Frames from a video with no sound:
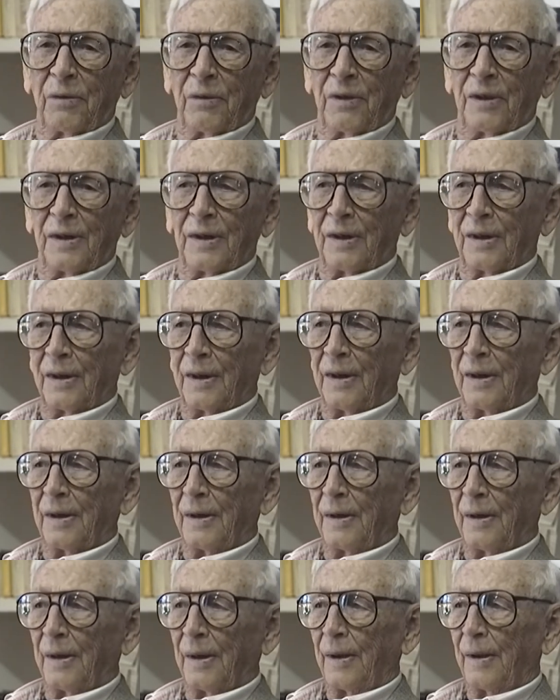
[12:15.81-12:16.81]

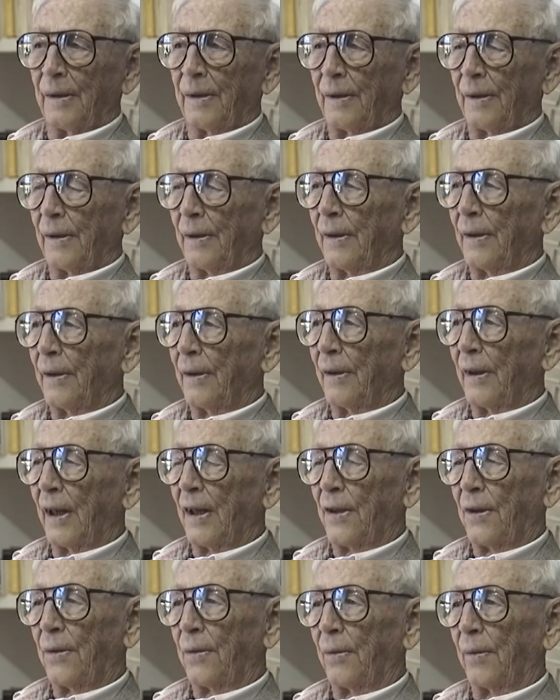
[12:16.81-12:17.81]
And, and that's